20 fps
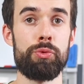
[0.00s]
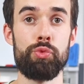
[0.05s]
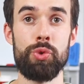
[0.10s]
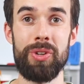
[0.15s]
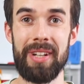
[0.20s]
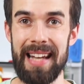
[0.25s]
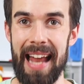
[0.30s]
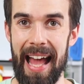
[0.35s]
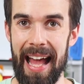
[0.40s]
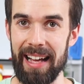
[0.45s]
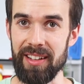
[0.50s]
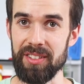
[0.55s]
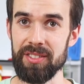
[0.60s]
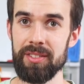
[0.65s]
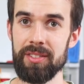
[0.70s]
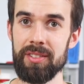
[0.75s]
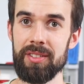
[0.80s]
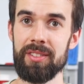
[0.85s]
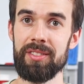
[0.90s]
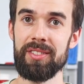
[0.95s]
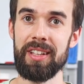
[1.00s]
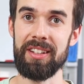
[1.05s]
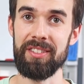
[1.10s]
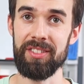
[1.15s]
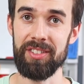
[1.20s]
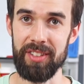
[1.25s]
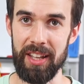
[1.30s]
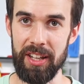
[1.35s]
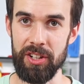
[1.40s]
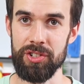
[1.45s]
relaxed
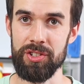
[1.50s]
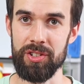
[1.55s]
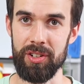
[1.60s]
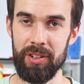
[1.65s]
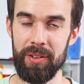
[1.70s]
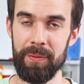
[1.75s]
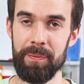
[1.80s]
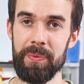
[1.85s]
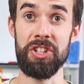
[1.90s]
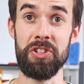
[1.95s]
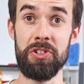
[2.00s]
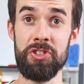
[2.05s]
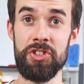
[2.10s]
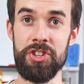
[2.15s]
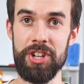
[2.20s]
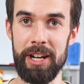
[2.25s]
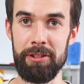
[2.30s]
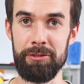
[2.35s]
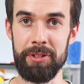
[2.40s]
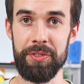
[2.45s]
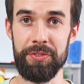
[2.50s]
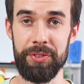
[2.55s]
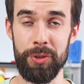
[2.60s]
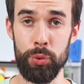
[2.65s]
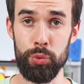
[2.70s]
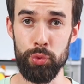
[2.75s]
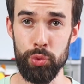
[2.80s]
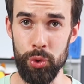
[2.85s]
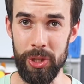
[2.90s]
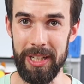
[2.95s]
sensation, you generally
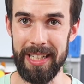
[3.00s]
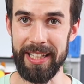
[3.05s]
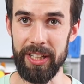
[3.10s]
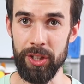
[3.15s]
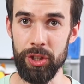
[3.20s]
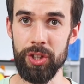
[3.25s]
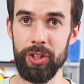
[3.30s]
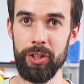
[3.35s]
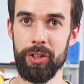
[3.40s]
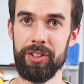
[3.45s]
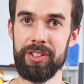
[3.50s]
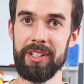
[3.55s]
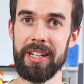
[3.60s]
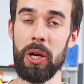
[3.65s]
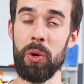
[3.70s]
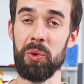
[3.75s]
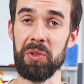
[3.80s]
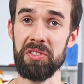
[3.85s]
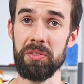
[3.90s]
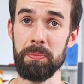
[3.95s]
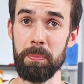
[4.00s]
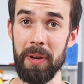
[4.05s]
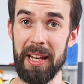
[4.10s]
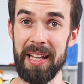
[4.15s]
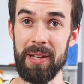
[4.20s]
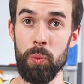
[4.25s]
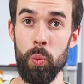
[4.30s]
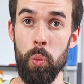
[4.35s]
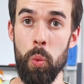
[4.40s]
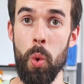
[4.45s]
feel really good and I'll
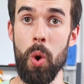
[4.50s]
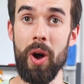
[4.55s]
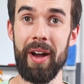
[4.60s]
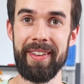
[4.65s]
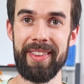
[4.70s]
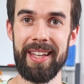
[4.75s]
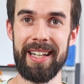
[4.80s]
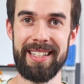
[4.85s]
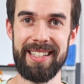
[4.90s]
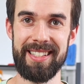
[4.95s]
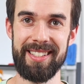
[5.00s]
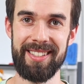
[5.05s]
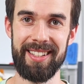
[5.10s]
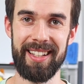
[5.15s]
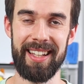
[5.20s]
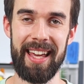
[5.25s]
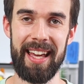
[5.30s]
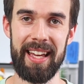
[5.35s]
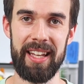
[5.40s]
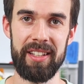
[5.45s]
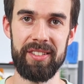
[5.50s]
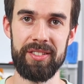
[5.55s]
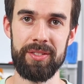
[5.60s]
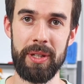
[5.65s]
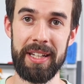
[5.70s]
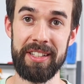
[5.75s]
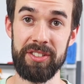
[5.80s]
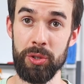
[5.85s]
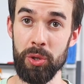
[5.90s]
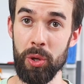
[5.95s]
explain why that is the case
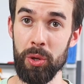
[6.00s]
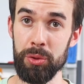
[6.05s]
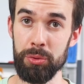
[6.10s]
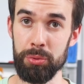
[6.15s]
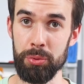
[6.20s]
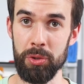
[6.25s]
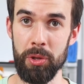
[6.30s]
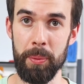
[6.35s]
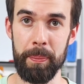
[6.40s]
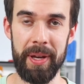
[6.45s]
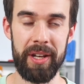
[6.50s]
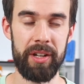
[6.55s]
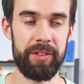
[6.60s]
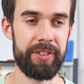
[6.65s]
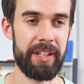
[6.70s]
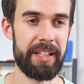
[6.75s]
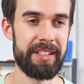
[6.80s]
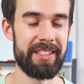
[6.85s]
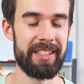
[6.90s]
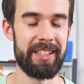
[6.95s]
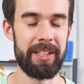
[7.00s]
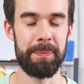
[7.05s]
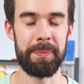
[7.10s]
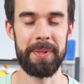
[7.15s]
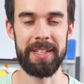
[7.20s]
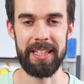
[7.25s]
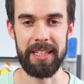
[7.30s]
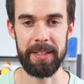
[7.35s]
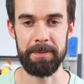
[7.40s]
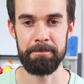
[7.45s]
as I go through the benefits in a
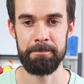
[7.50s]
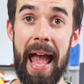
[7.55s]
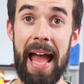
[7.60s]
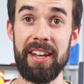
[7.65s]
minute.